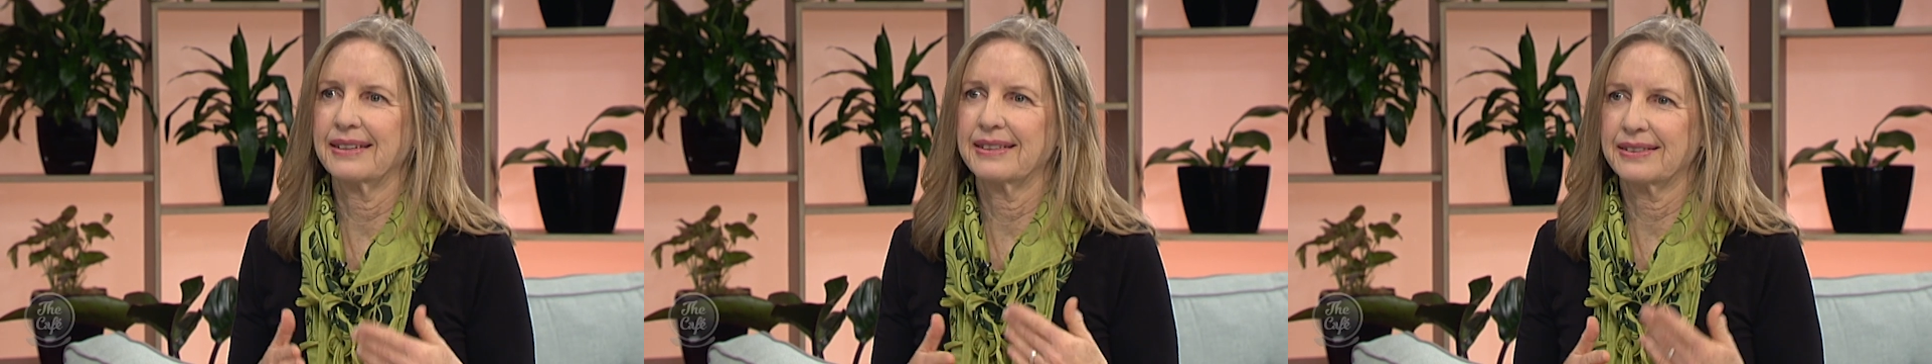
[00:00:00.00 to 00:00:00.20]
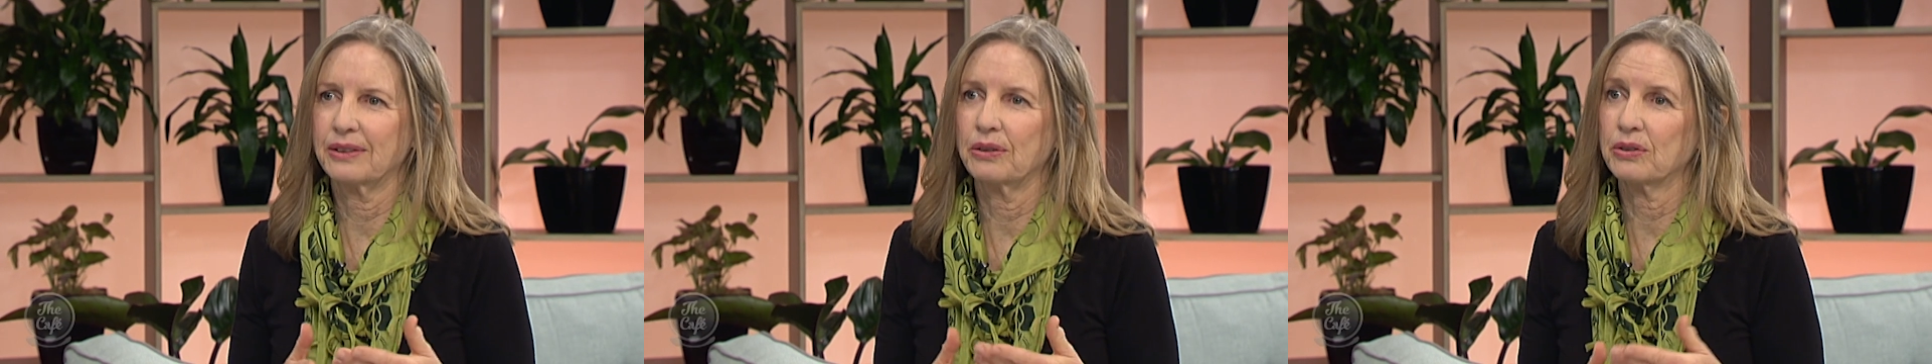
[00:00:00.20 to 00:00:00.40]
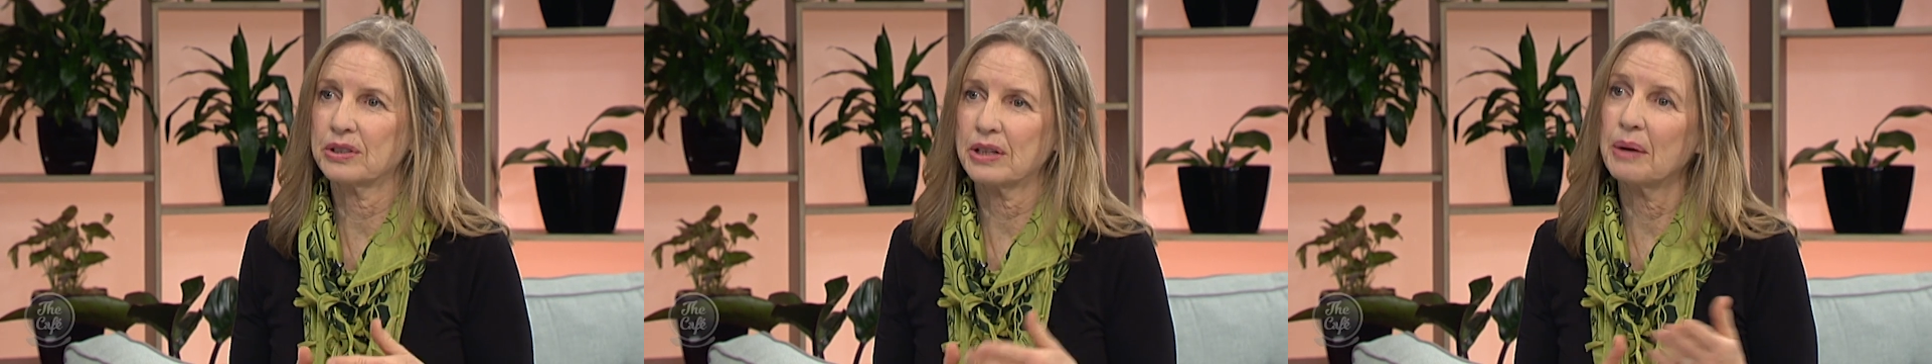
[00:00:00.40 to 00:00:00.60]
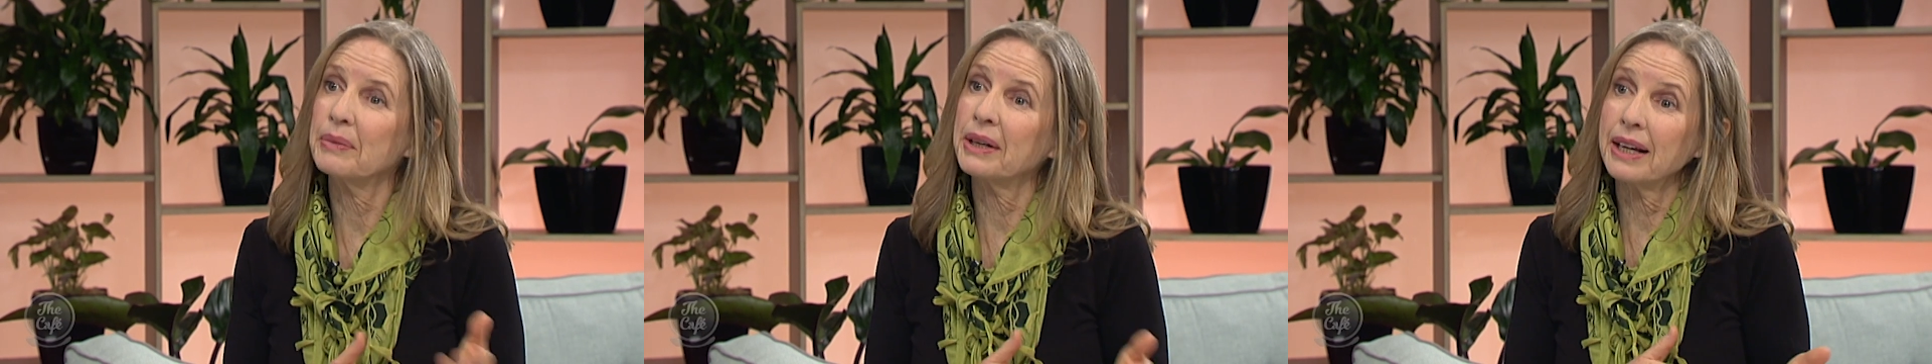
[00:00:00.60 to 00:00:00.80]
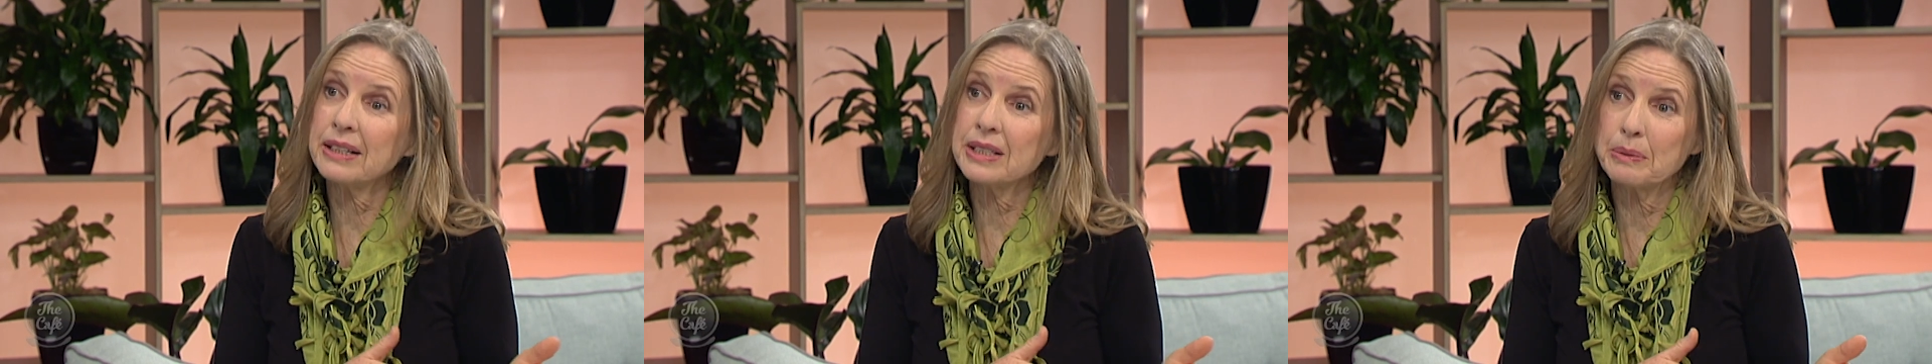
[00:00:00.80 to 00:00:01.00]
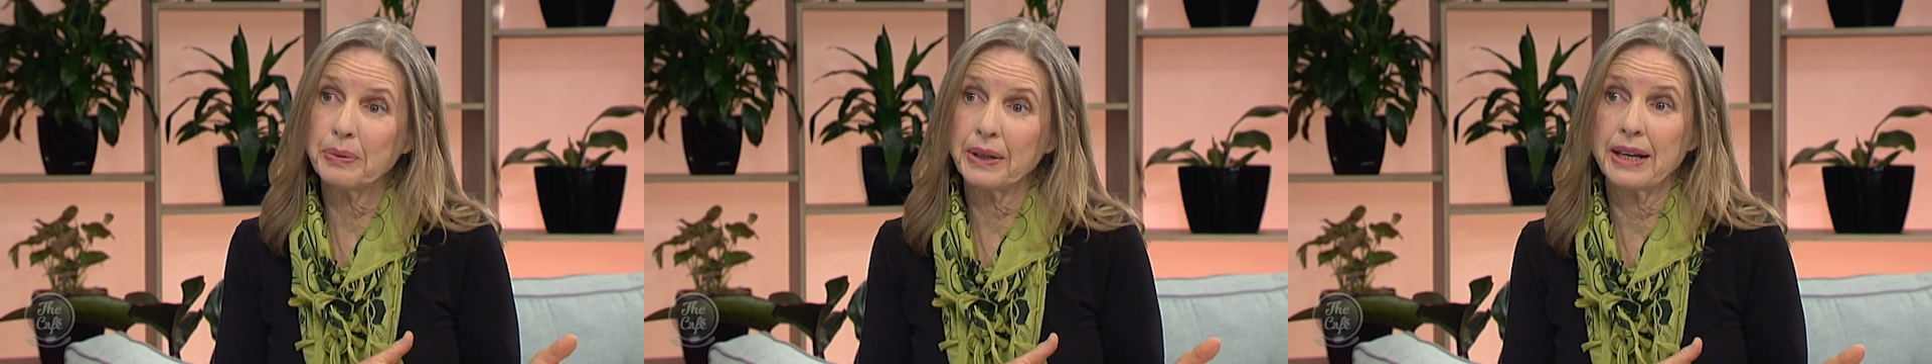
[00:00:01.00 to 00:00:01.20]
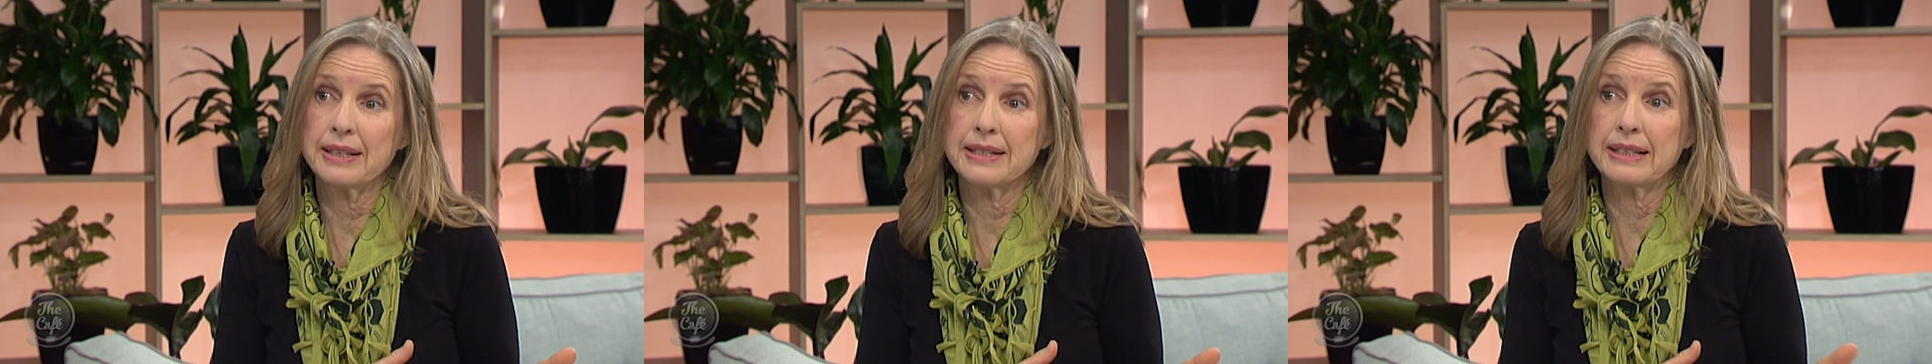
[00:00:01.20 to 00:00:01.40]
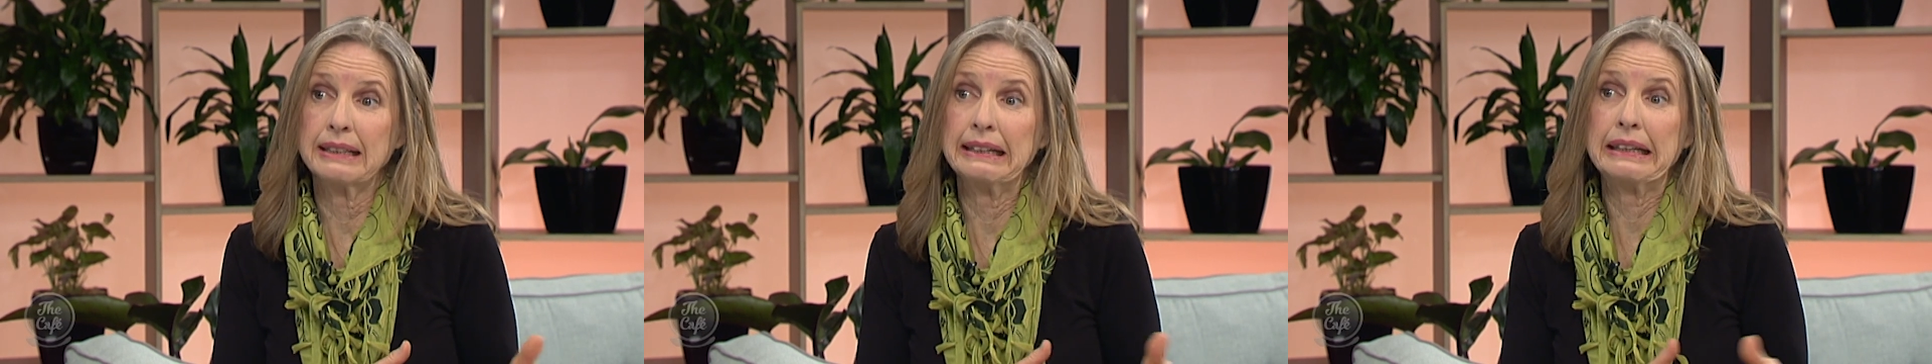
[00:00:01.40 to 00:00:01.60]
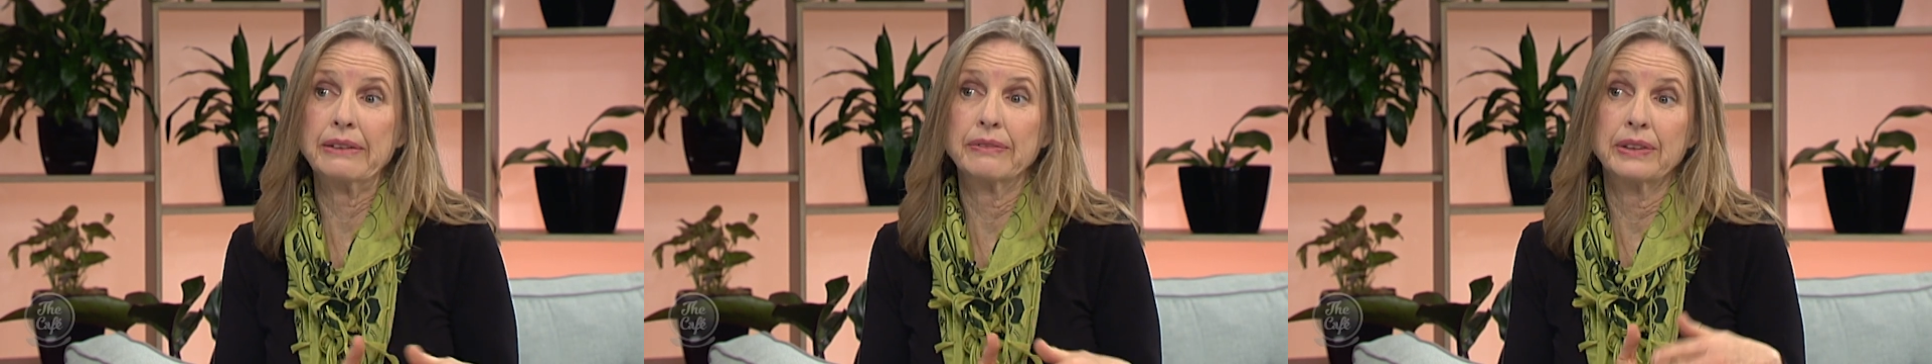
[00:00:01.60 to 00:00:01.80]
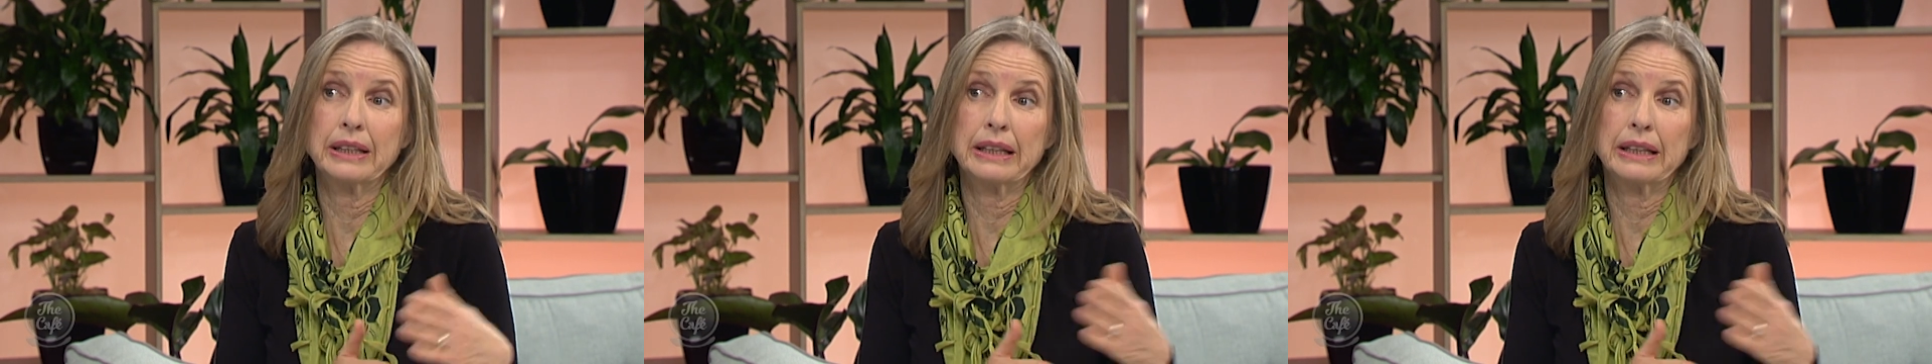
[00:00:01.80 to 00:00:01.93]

is a long time. I'd actually planned to leave the